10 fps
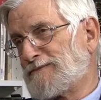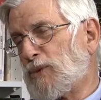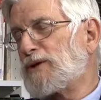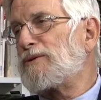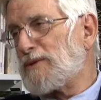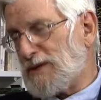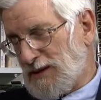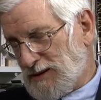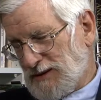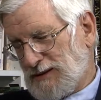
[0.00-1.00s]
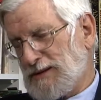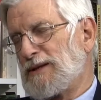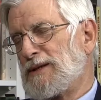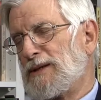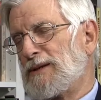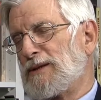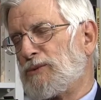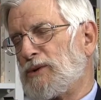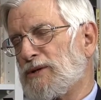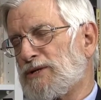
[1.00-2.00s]
What do you think
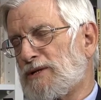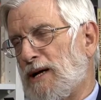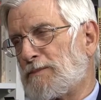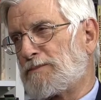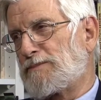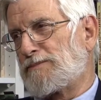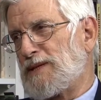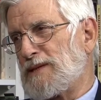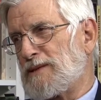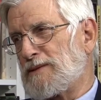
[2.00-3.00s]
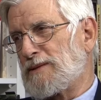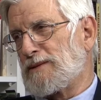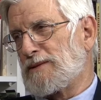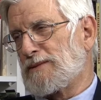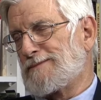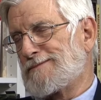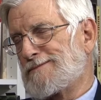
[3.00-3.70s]
will stop these